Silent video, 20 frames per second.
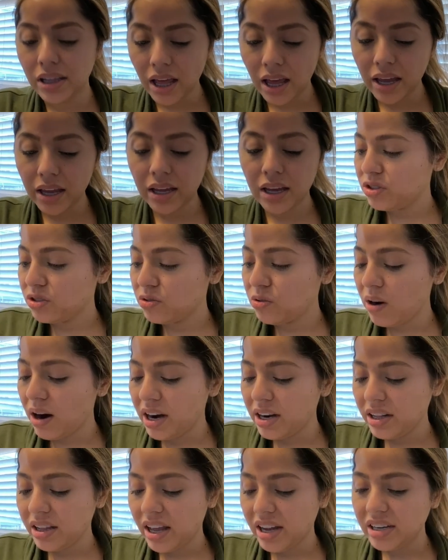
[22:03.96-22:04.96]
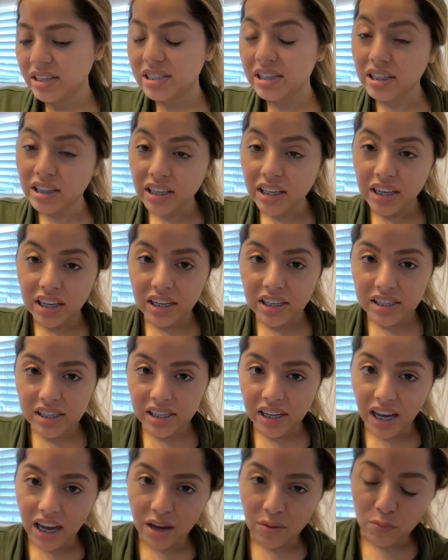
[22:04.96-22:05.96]
like trying to like delete
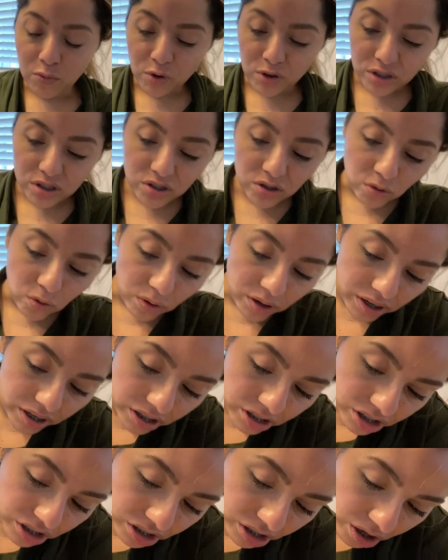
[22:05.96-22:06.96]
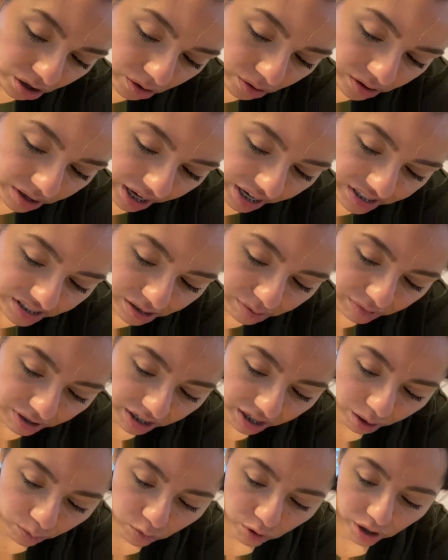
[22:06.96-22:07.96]
to get more storage. So that's
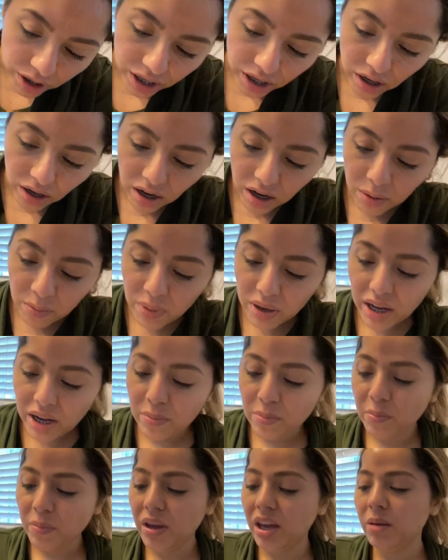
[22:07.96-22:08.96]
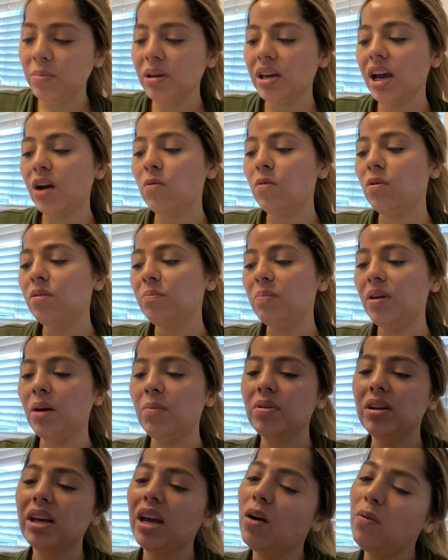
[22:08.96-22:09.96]
something I'm working on, but maybe I won't be
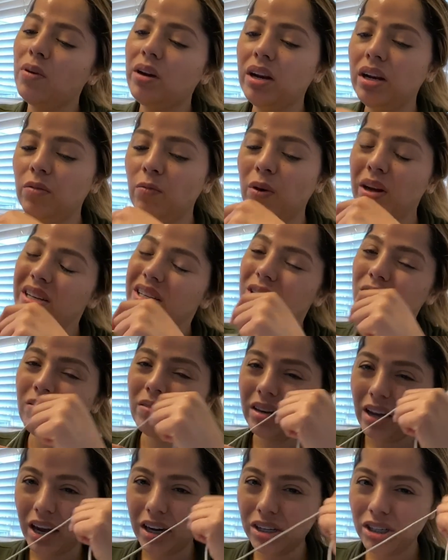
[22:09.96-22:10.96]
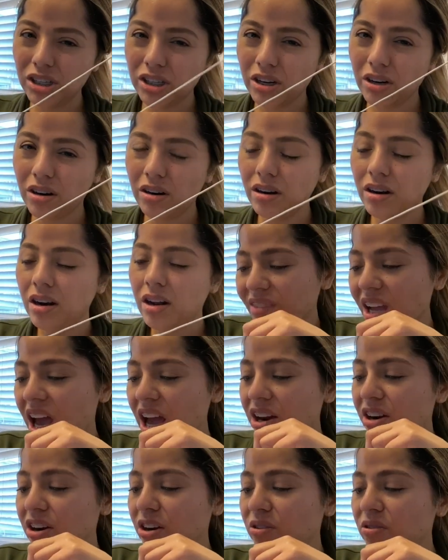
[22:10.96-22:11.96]
able to get one till next year. I
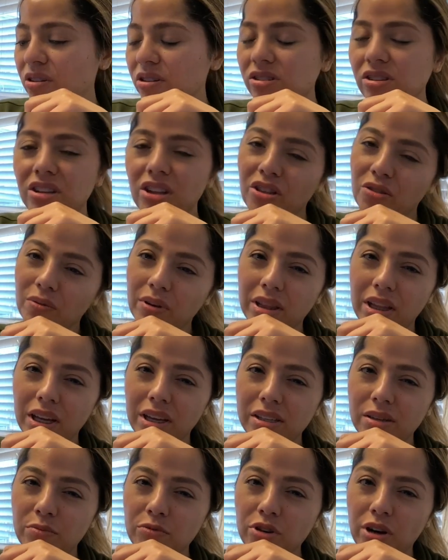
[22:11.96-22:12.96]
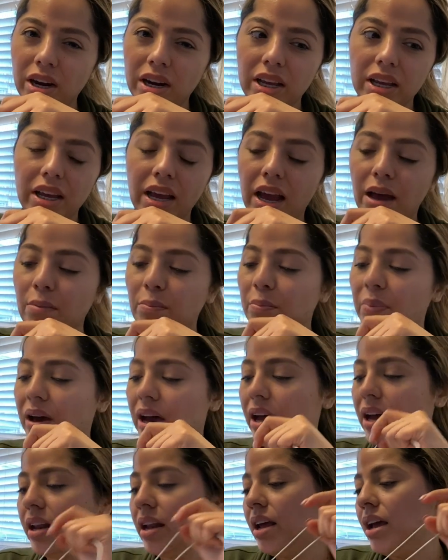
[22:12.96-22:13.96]
don't know. Those are the three things I'm trying to get,
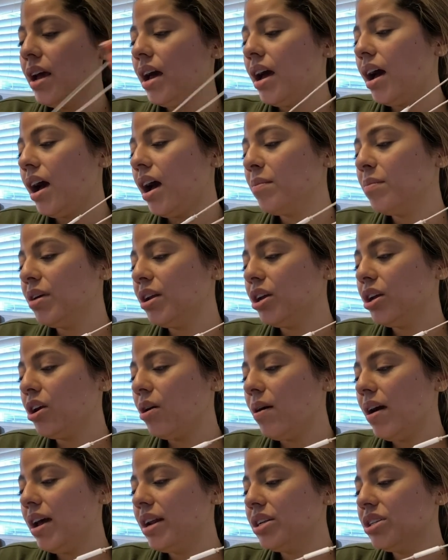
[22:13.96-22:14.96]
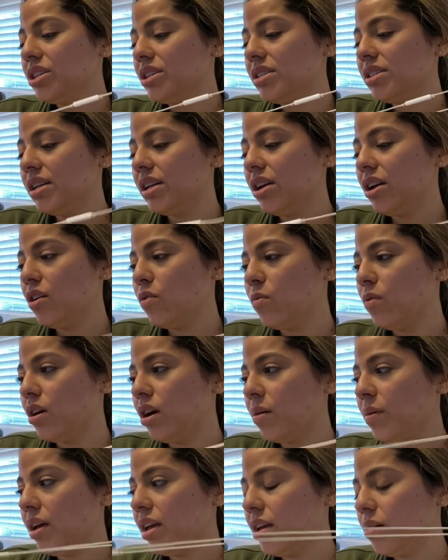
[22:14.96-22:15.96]
but I'm gonna go ahead and just sit here and
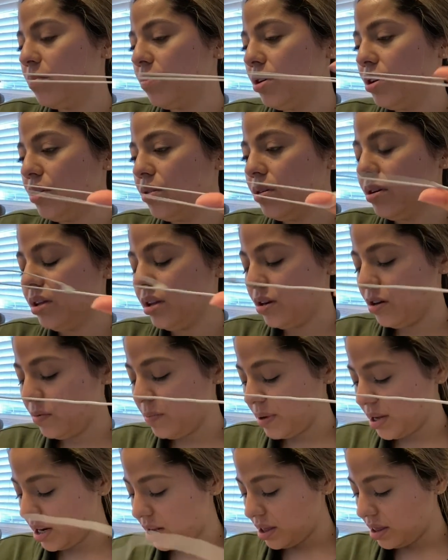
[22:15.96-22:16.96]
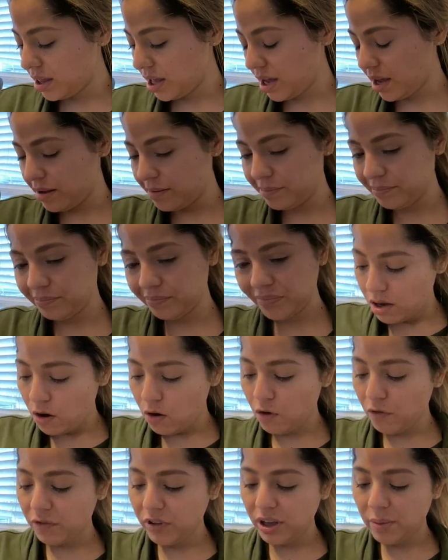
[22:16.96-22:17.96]
work on my computer a little bit, and then
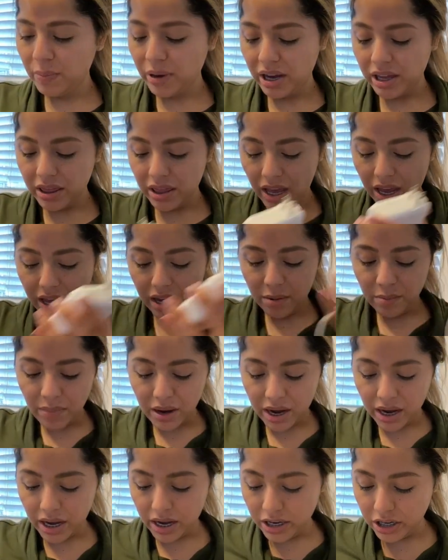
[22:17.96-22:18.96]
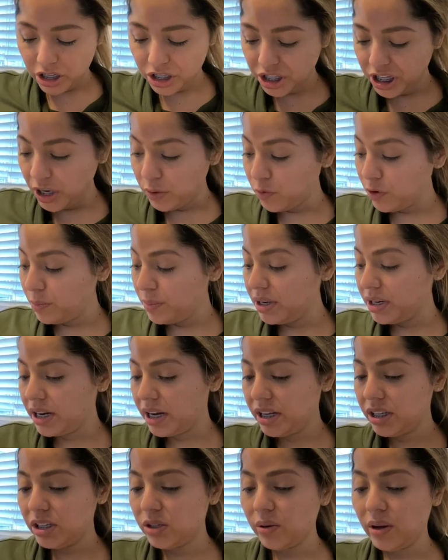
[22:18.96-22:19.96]
hopefully by then my sheet will be
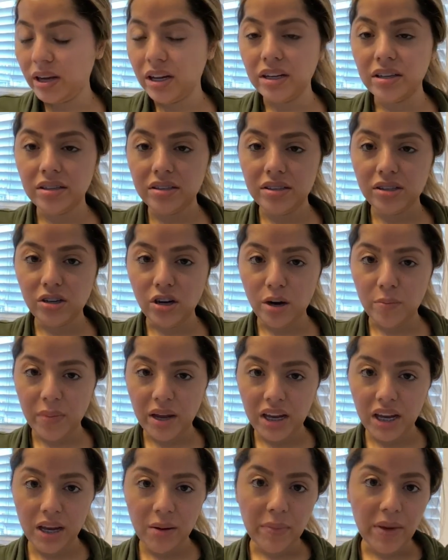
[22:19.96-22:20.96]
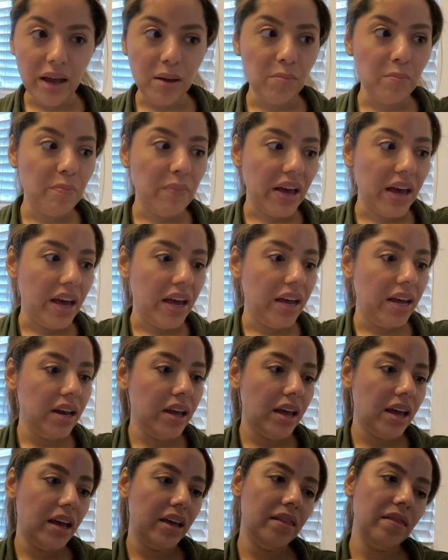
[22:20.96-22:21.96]
done so I can start making my
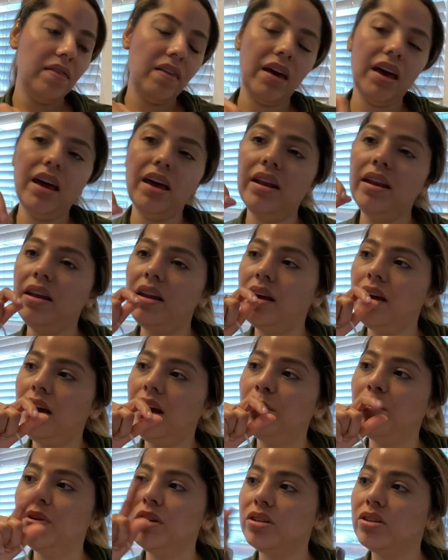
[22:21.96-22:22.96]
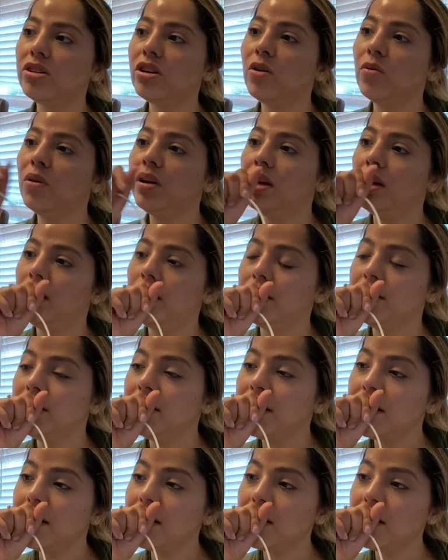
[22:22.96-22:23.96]
bed. And then I'm gonna start working on
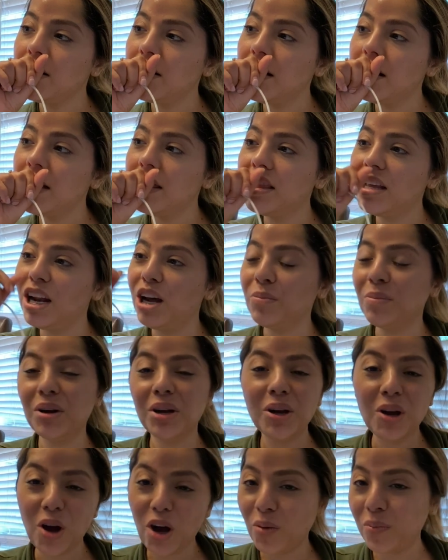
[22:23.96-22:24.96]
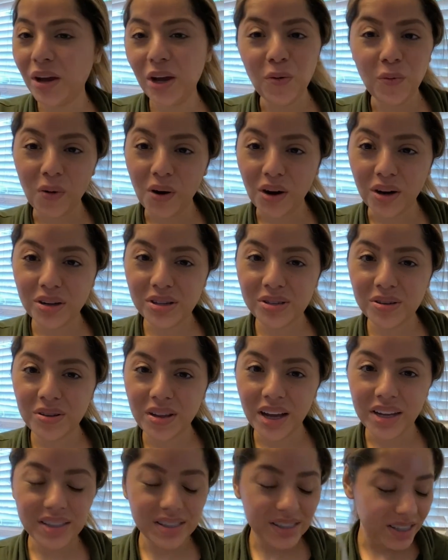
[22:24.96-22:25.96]
dinner, and then I'm gonna call my work. So
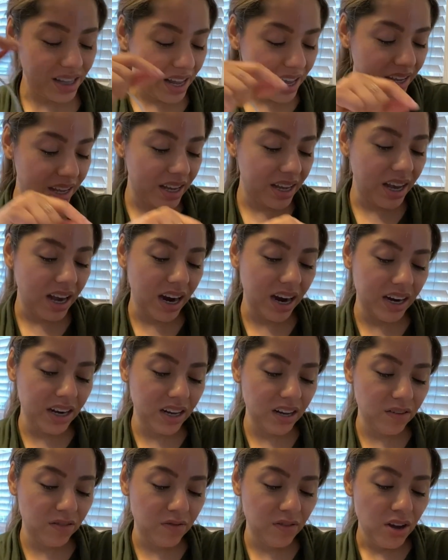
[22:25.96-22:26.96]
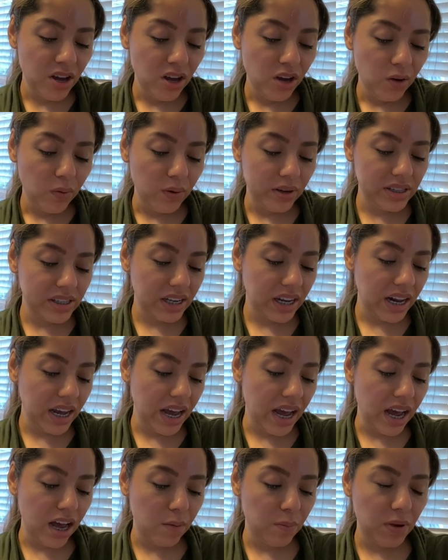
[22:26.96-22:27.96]
that's like kind of what's gonna
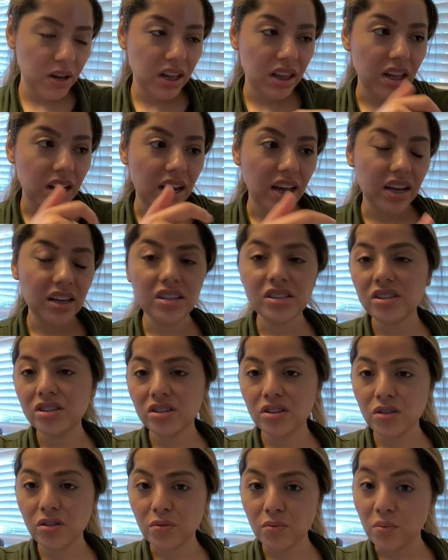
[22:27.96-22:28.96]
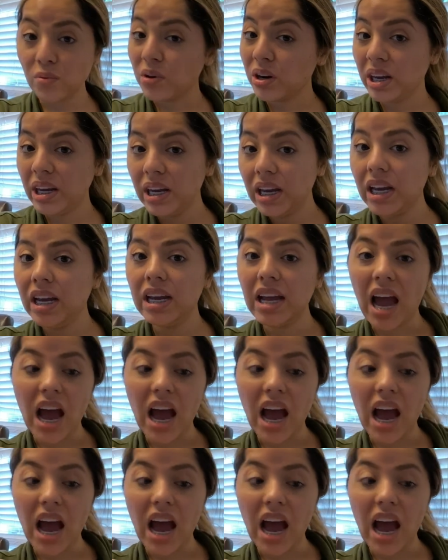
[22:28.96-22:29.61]
happen in the next 3